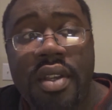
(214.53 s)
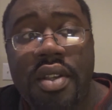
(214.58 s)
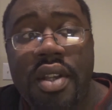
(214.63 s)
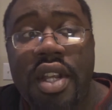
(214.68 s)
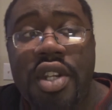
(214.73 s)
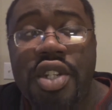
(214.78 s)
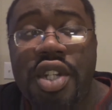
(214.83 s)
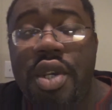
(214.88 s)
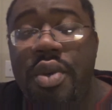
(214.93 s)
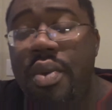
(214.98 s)

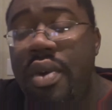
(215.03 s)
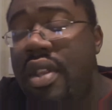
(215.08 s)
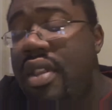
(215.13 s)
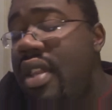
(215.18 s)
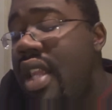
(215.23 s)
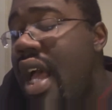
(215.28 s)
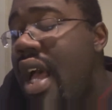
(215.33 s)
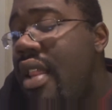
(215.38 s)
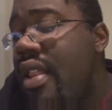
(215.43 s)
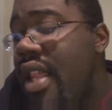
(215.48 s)
Like, she would
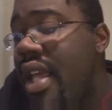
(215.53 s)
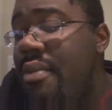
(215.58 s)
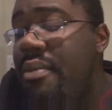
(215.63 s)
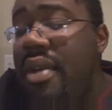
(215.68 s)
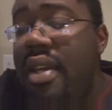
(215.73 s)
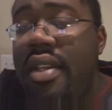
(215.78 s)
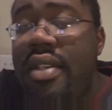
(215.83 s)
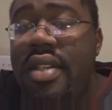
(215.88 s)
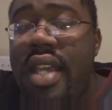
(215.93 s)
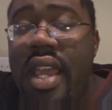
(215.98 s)
not let
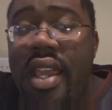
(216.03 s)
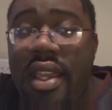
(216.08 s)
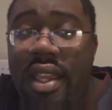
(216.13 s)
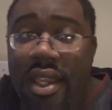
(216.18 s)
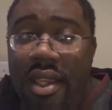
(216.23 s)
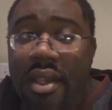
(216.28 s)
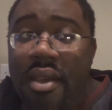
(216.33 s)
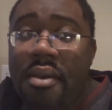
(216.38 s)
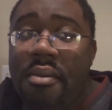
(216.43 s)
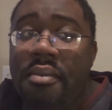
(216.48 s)
me take
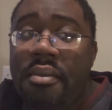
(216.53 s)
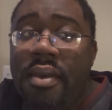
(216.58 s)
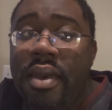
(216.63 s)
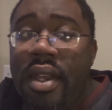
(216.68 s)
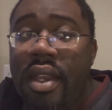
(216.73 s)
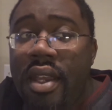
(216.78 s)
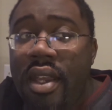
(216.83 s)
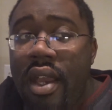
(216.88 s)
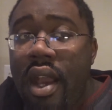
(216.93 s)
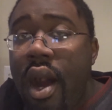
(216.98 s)
him
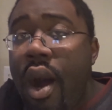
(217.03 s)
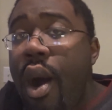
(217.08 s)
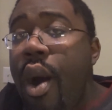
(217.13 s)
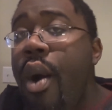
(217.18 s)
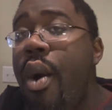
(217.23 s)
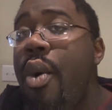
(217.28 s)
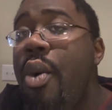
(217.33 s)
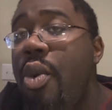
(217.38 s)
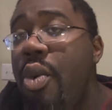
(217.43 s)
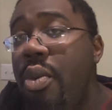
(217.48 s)

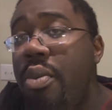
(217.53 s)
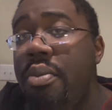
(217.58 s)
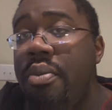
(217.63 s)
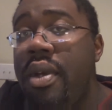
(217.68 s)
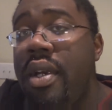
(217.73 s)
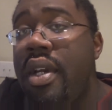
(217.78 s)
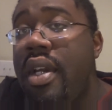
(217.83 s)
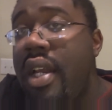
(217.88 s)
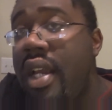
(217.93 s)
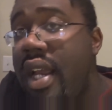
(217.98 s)
home
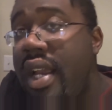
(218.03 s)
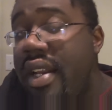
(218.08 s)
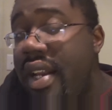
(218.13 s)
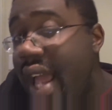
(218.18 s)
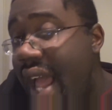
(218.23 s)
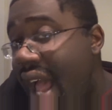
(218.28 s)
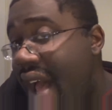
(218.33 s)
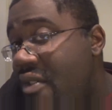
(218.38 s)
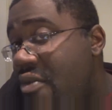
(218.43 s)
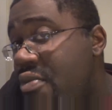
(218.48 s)
and
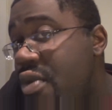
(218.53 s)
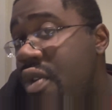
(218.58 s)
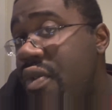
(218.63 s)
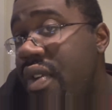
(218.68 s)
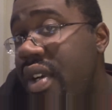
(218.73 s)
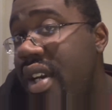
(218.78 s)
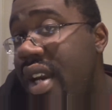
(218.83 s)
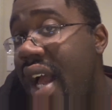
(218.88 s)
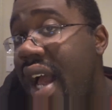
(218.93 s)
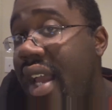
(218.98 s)
have him
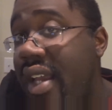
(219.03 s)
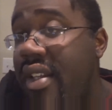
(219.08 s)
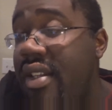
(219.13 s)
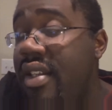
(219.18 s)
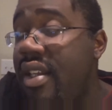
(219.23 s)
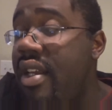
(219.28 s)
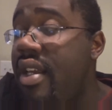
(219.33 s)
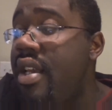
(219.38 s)
overnight.